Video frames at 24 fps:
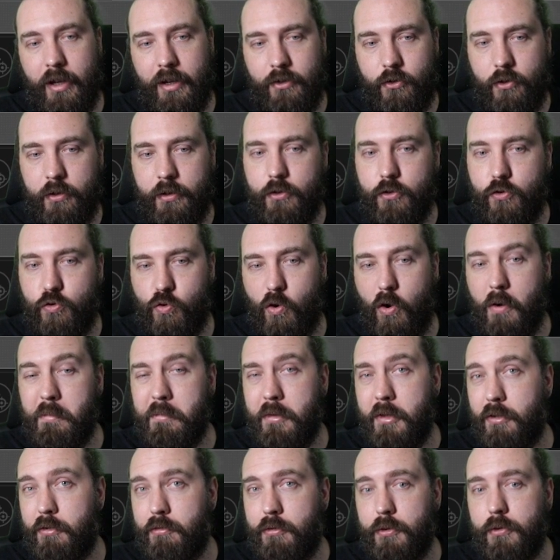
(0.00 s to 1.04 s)
actually drop
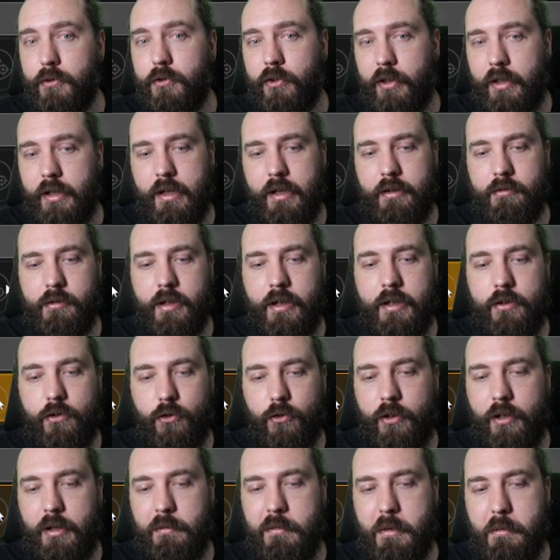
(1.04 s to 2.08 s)
the cruiser hit rate,
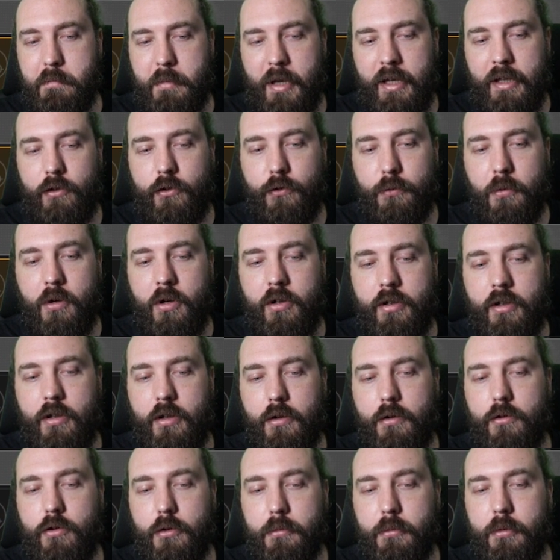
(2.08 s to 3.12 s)
just keep the base one and
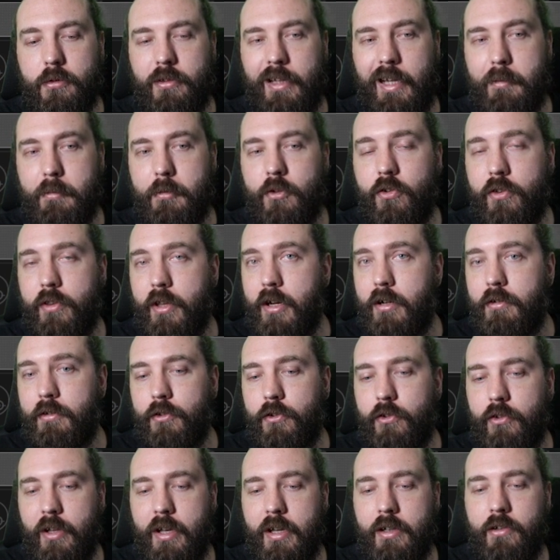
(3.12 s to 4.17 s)
go double damage there
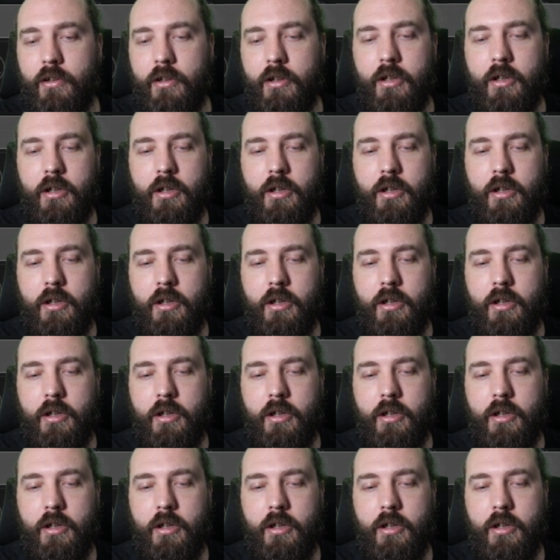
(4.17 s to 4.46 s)
instead.